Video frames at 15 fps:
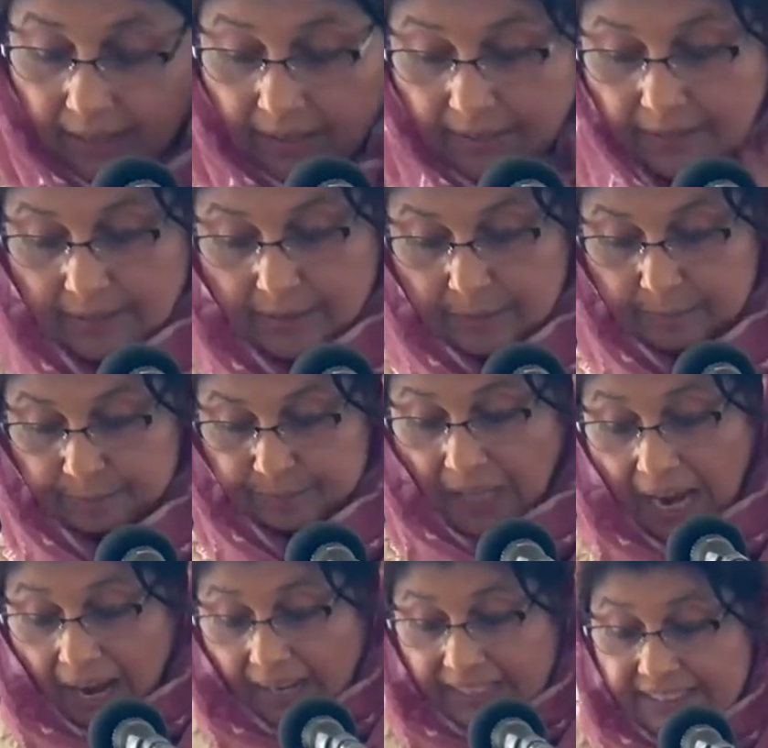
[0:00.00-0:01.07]

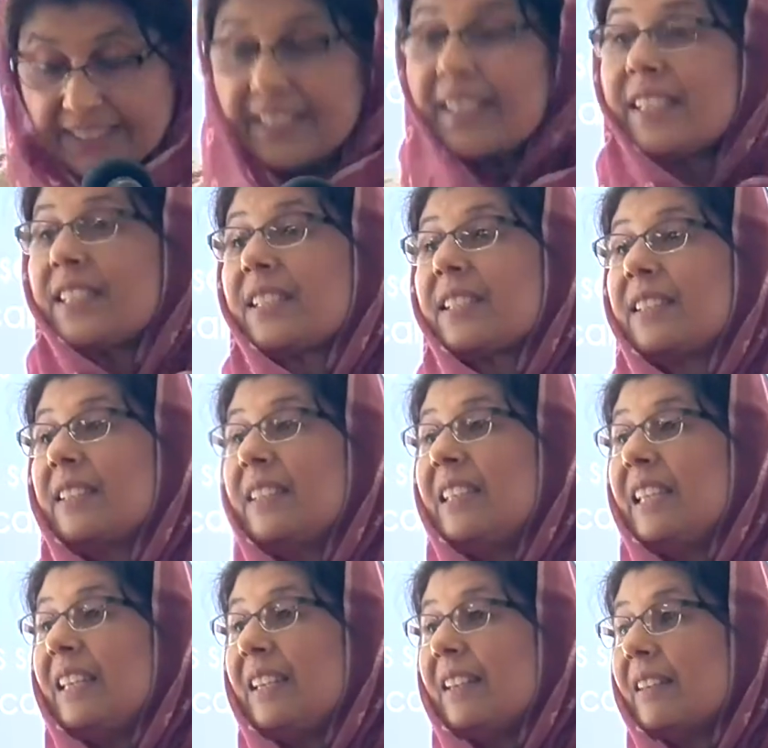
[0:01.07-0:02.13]
I taste
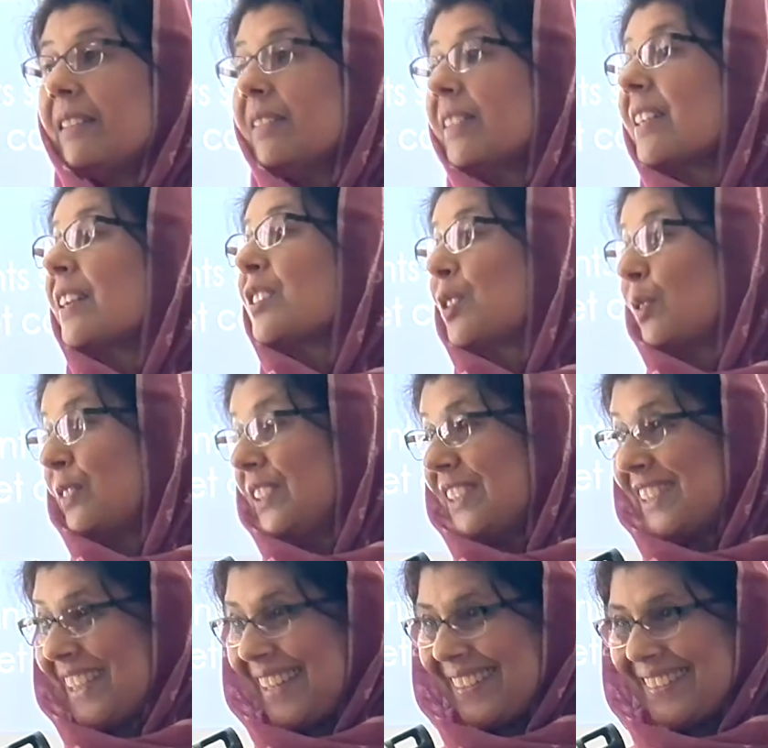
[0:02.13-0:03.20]
the ras of the
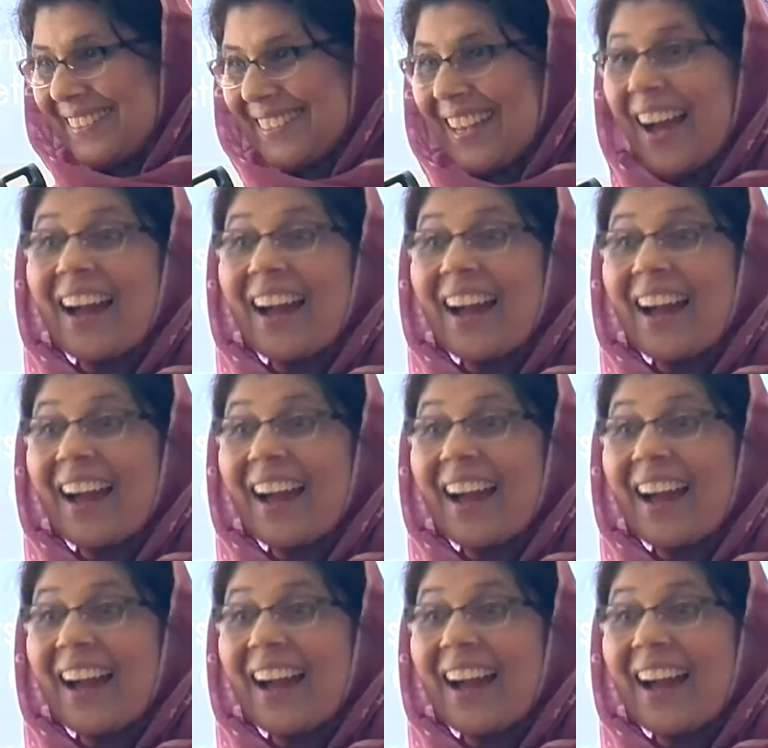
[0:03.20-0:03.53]
saints.